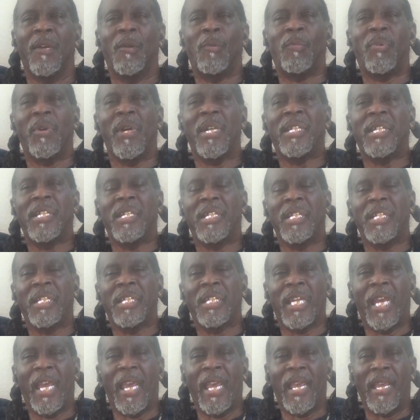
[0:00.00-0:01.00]
Prejudice
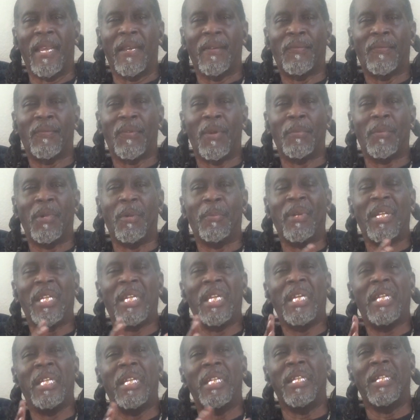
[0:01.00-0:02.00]
came from the
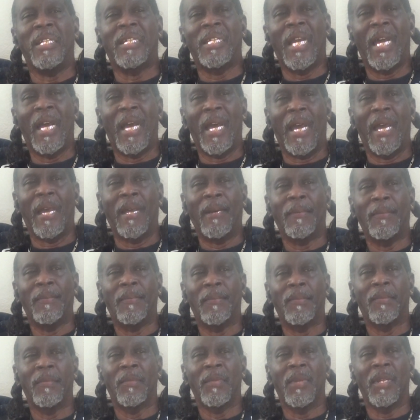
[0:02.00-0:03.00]
beginning of time
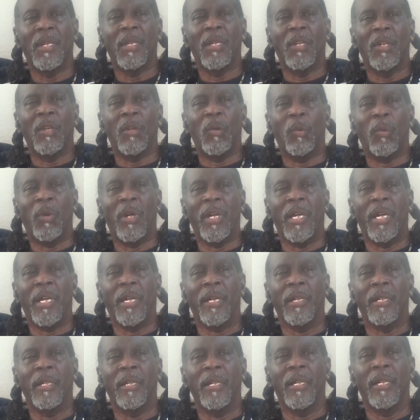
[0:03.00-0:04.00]

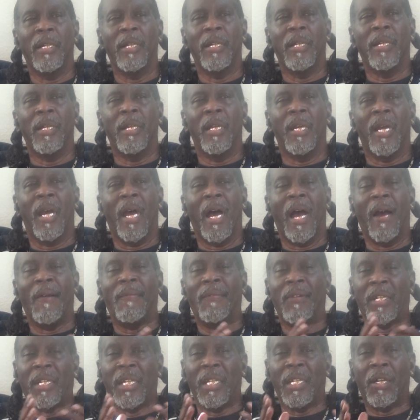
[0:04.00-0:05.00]
where, I
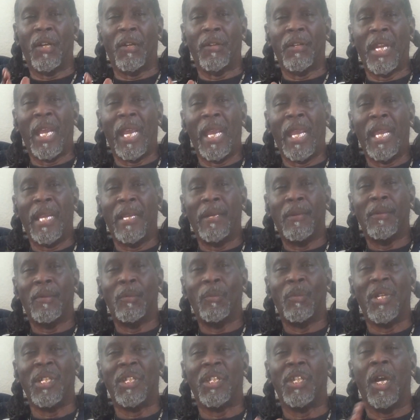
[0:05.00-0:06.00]
forget her name,
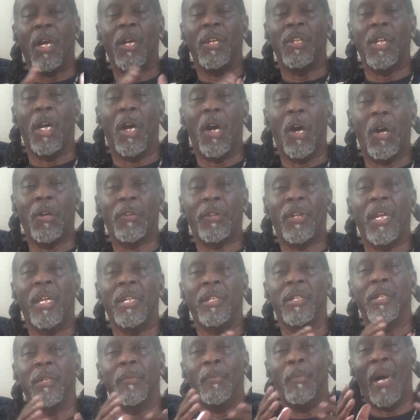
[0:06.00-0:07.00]
but y'all
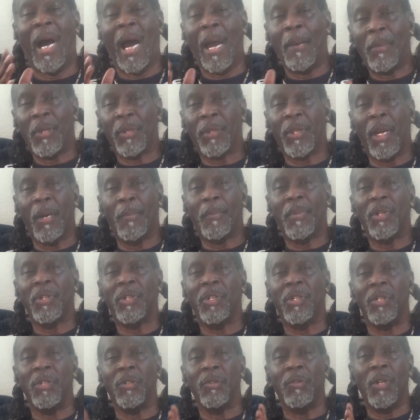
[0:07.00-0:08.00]
that's Bible thumpers,
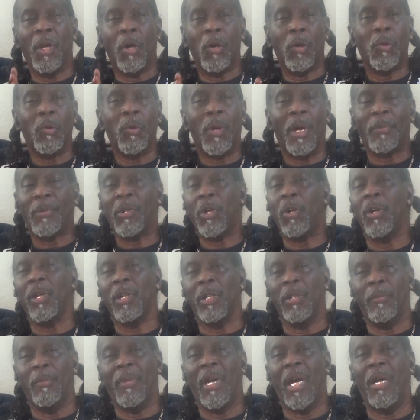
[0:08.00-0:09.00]
you know who I'm
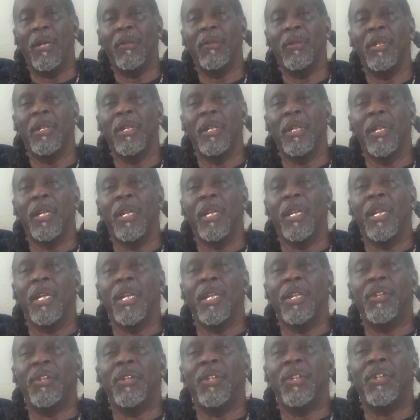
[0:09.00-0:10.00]
talking about.
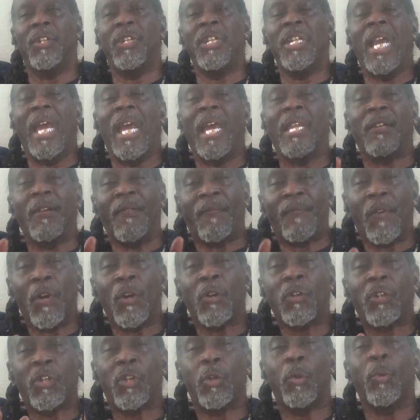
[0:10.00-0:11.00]
She had the
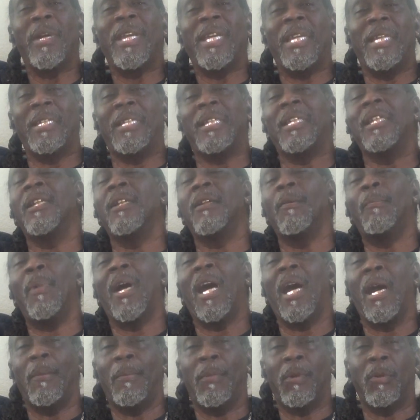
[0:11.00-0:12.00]
first twins in the
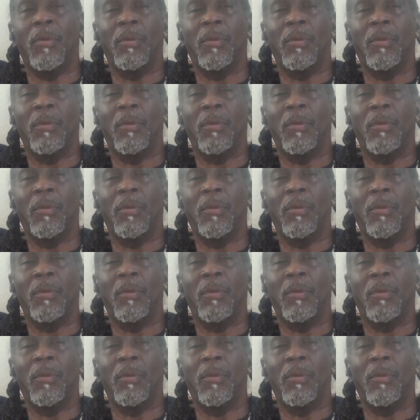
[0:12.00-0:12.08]
Bible.